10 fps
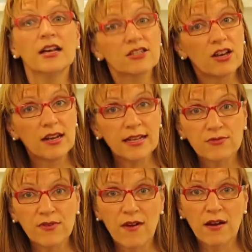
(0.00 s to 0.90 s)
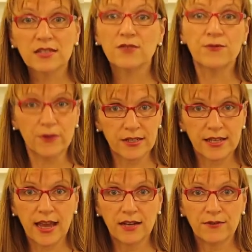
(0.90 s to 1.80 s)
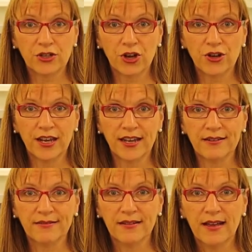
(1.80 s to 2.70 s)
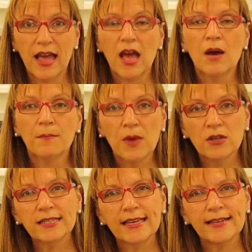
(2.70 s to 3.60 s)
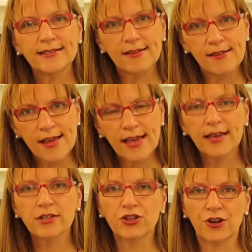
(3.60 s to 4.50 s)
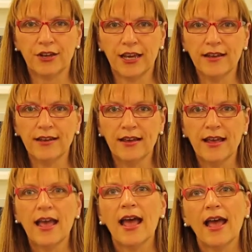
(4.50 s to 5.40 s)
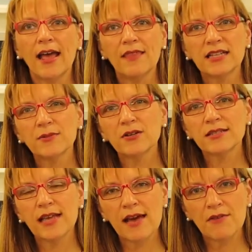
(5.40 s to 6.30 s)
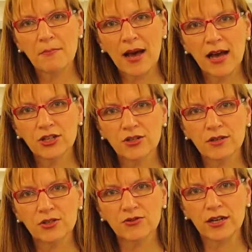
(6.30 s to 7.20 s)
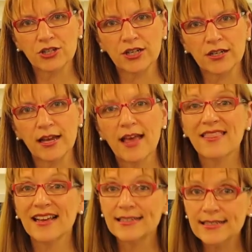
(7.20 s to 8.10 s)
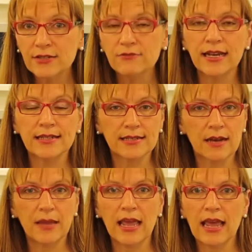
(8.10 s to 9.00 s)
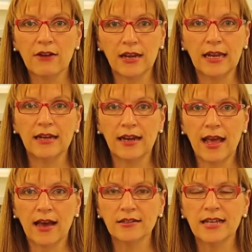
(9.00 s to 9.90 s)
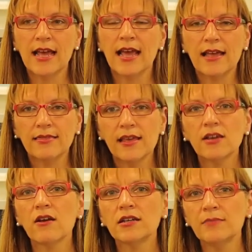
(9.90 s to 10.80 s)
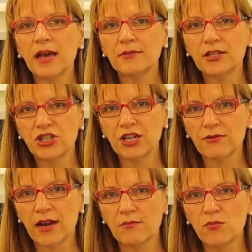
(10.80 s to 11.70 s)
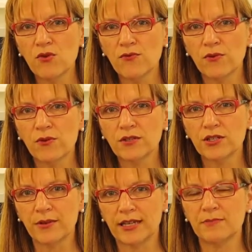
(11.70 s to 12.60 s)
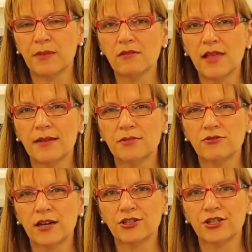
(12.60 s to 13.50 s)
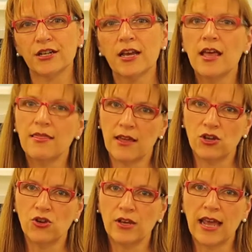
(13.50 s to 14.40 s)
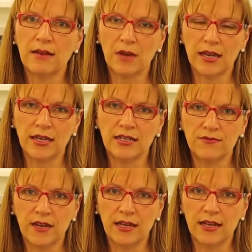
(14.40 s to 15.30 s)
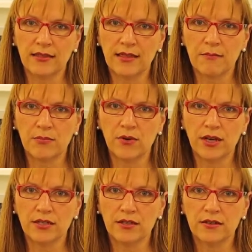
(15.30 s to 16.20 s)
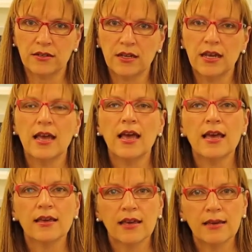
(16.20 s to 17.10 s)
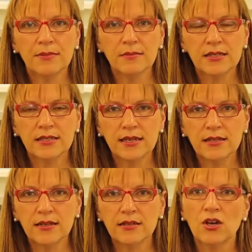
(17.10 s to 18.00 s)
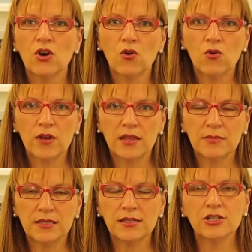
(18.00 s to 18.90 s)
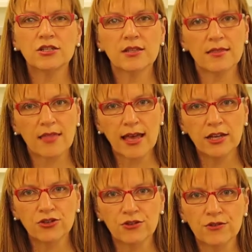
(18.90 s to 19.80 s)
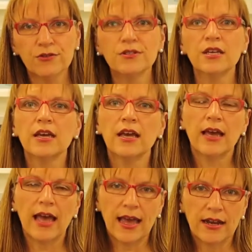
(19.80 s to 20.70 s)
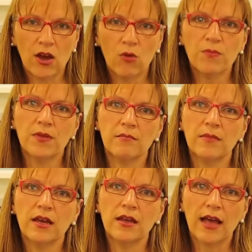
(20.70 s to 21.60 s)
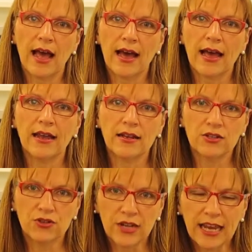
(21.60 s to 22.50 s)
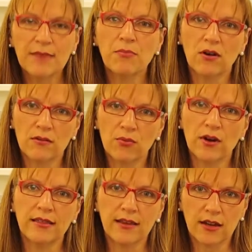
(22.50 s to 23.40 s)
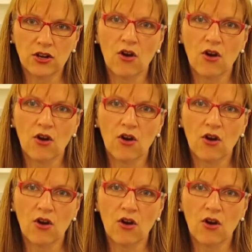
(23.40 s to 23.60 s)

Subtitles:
So let's revise the first aid for choking. Most kids you hear choking, and that's because they have a partial obstruction. They can still get some air in and out, and they're going to be able to generate more force to expel that obstruction than you can by intervening at that point. Keep them seated or in the position that they choose and help them to keep on breathing and